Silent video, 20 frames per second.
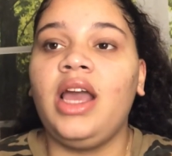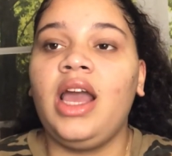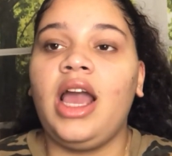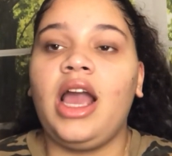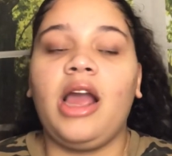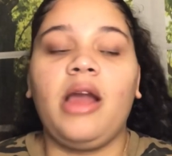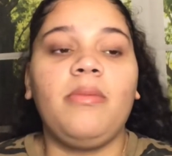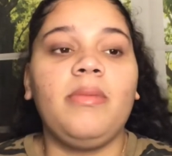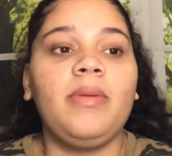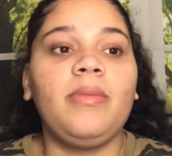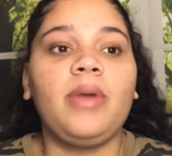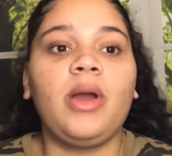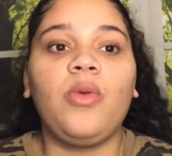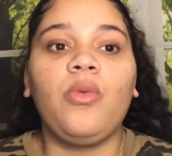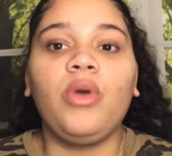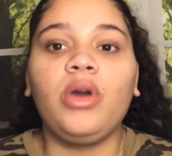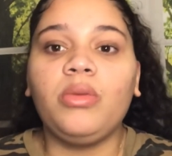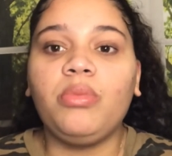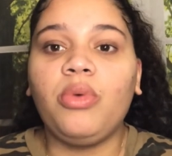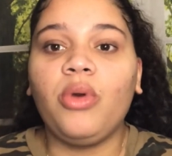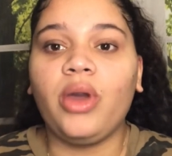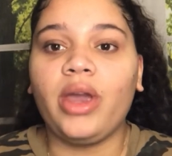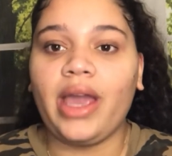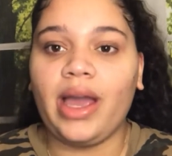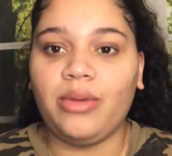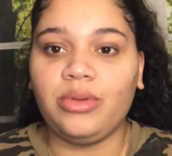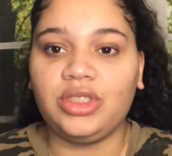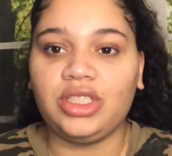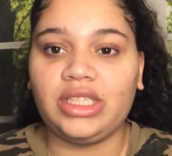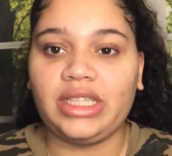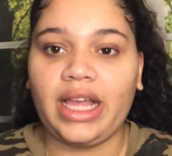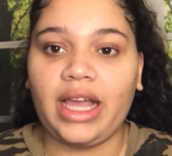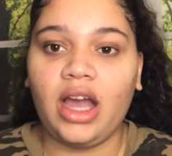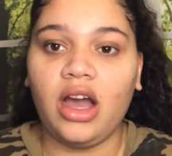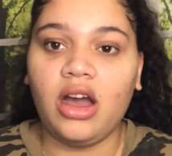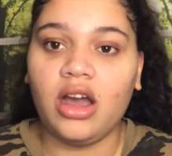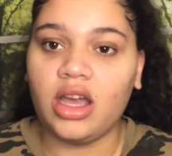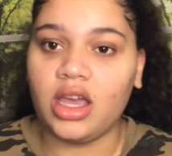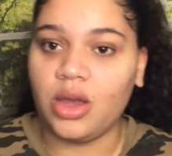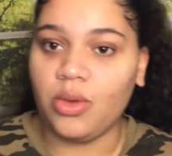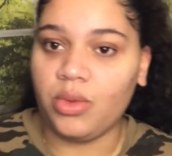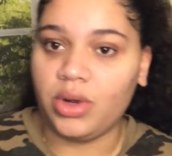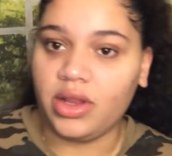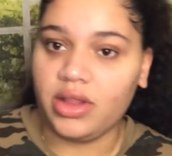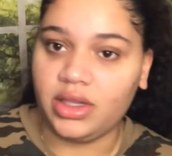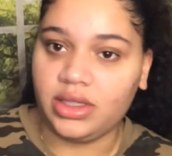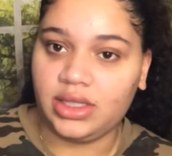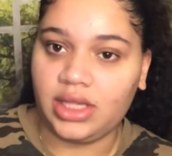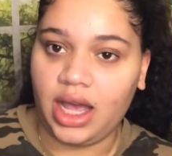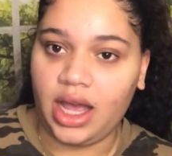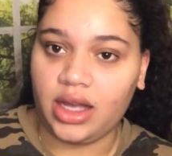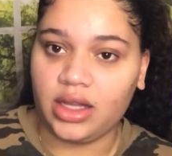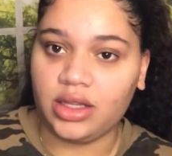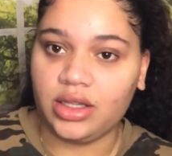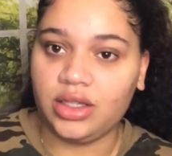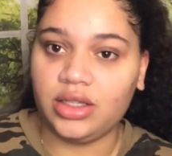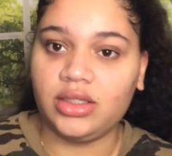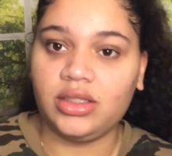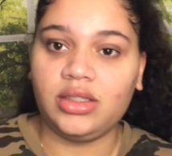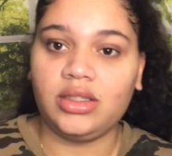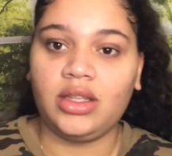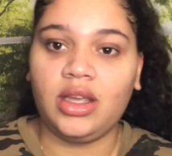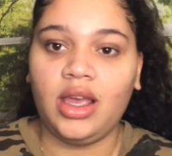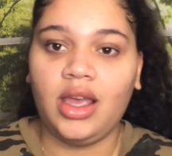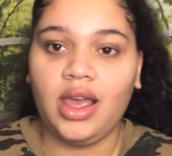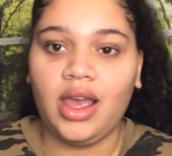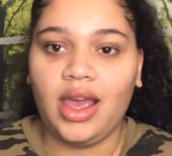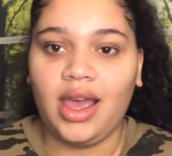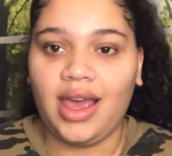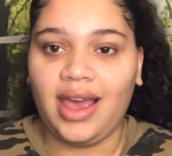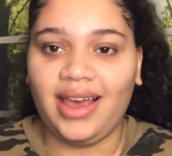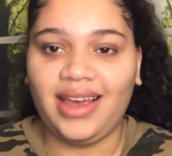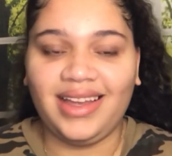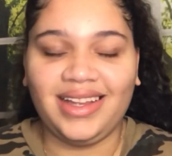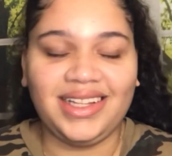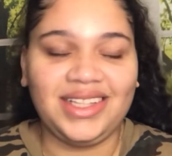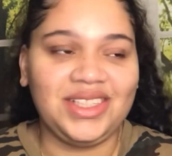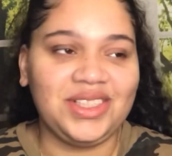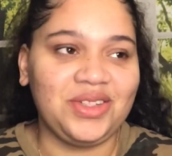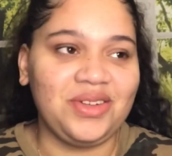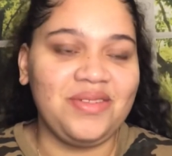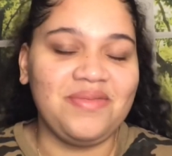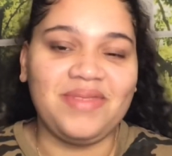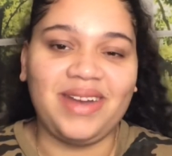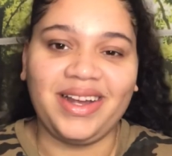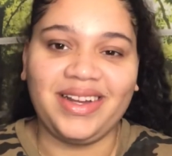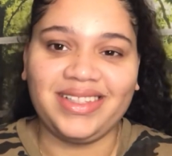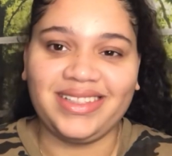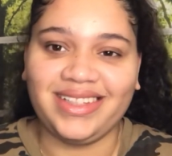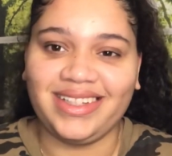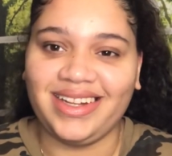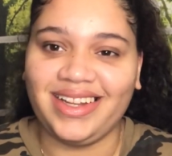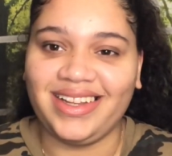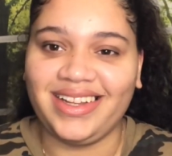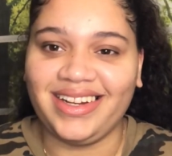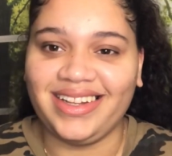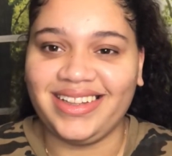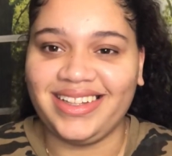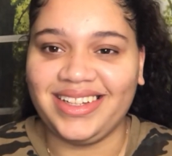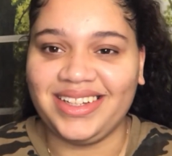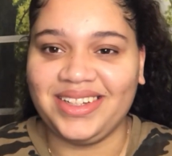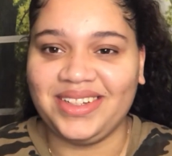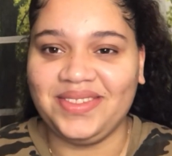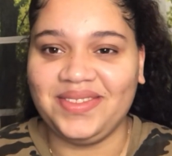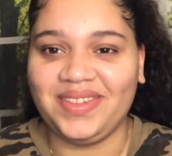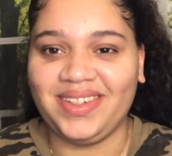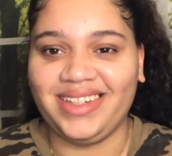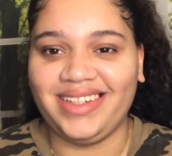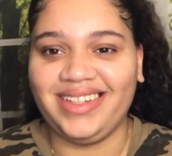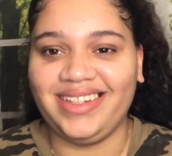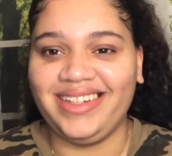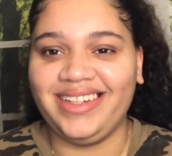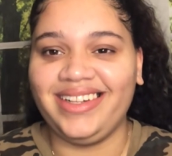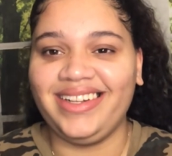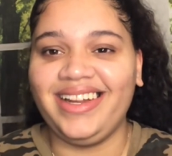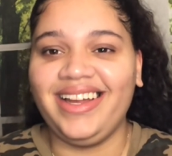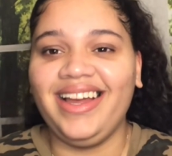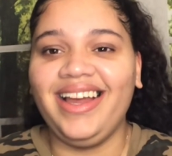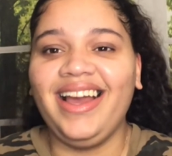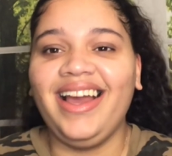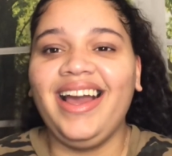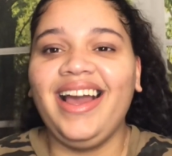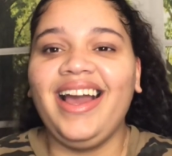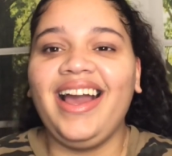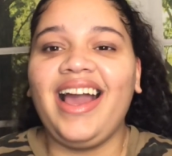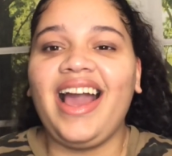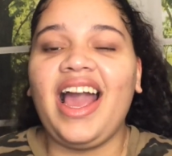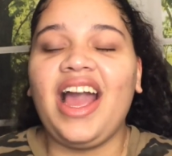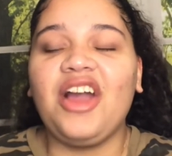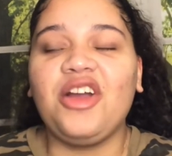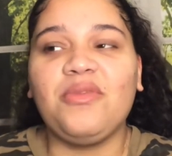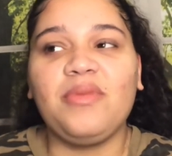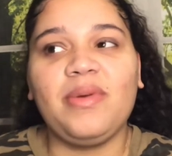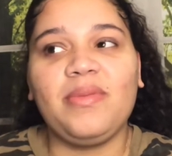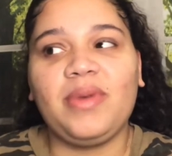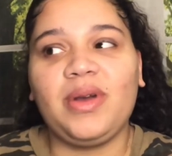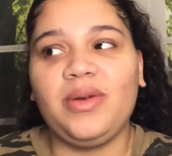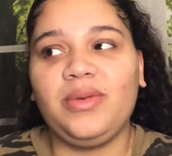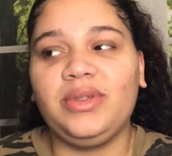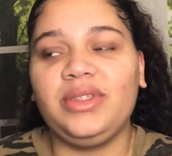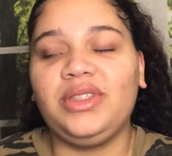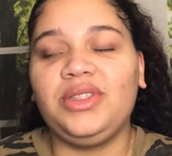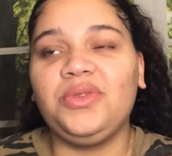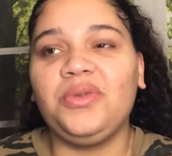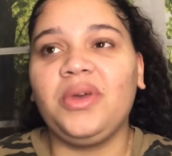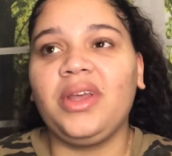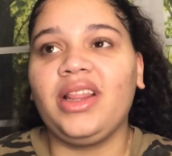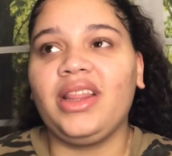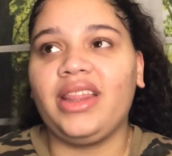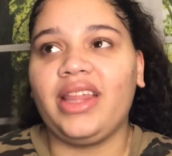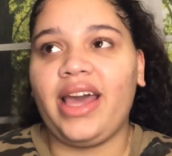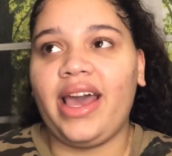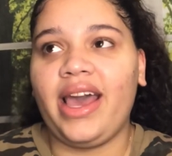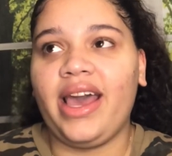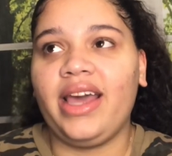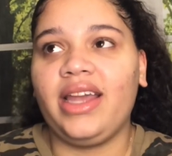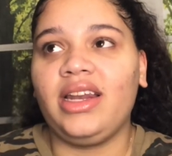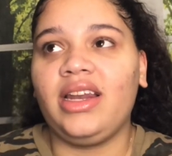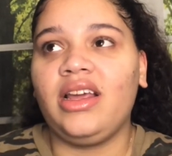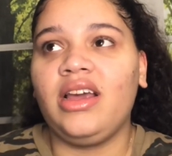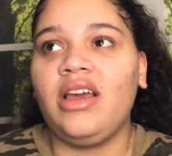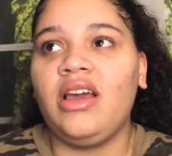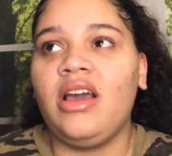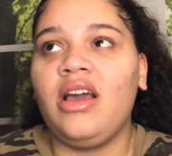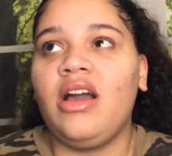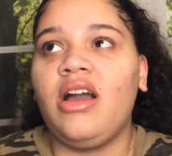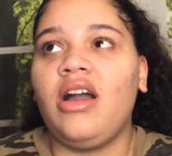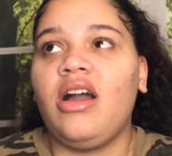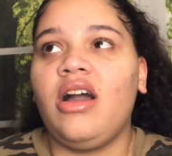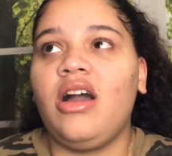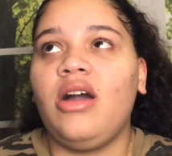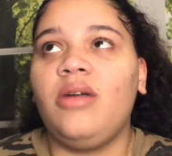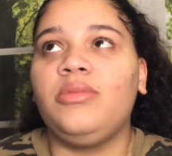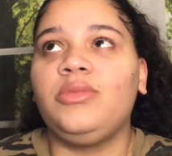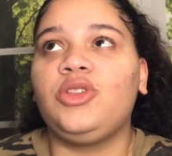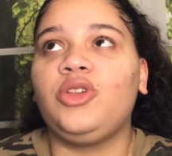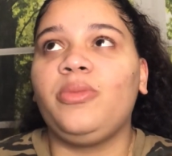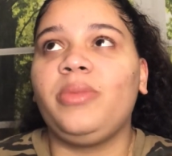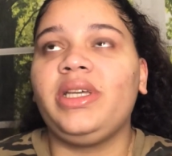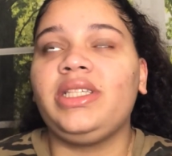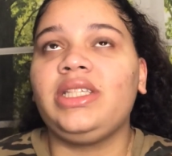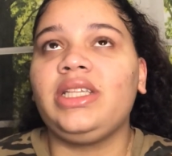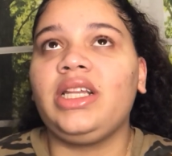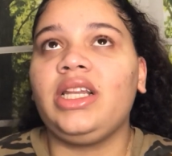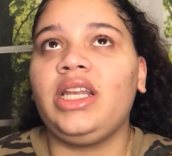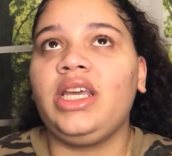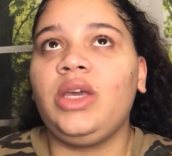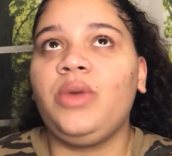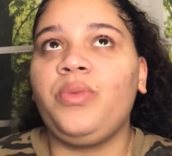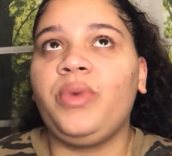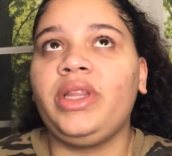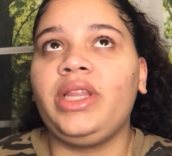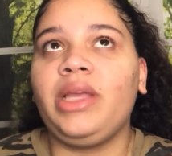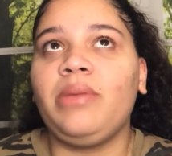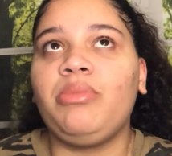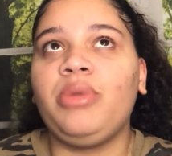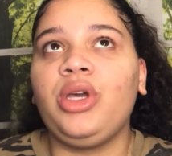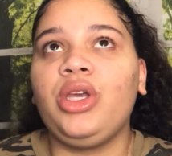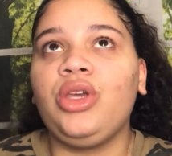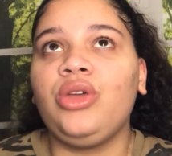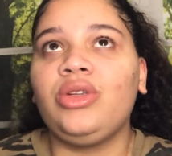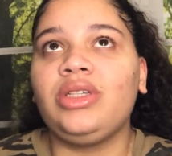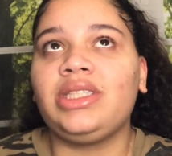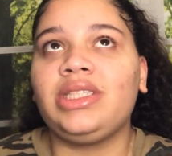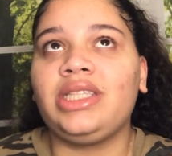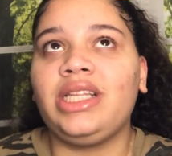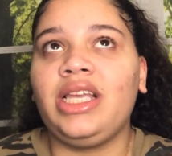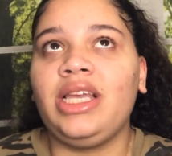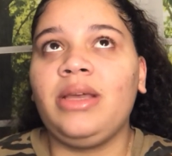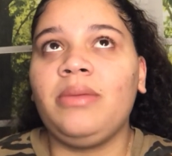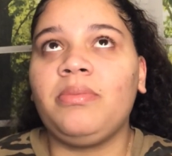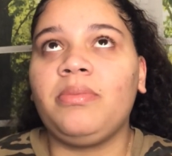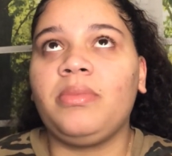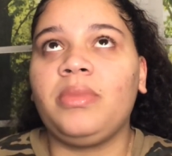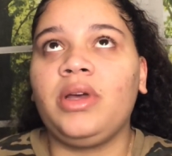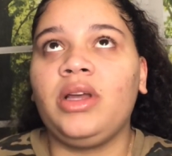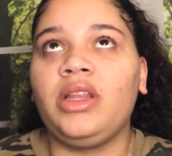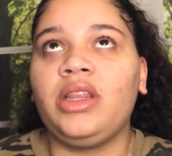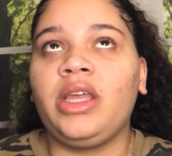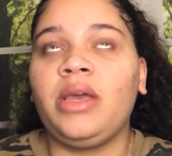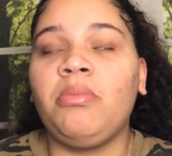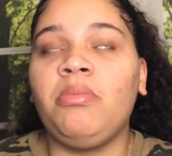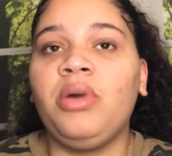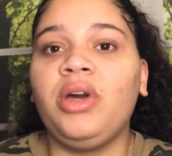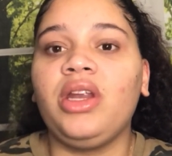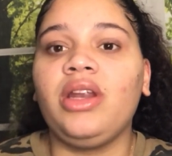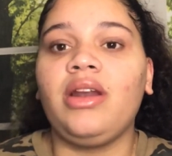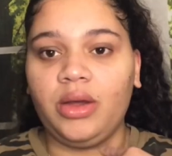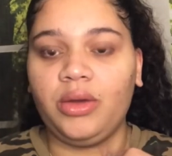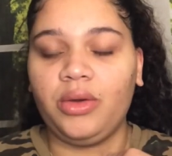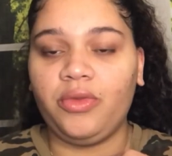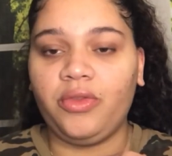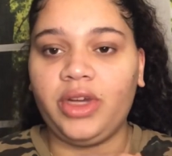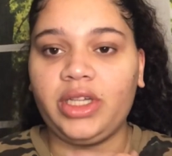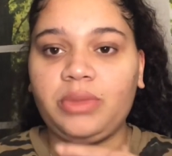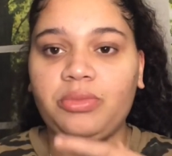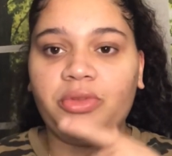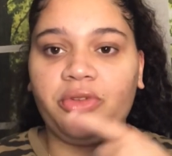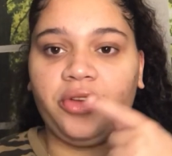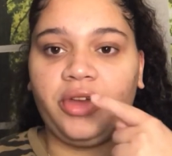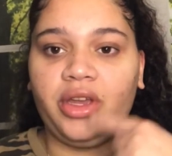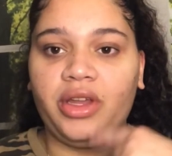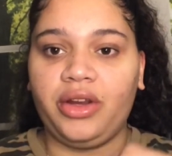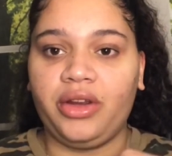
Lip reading: remember at one point I was just like hugging one of the doctors. It's so embarrassing now that I think about it. I remember I was doing that. So basically, when they put you to sleep, they put a respirator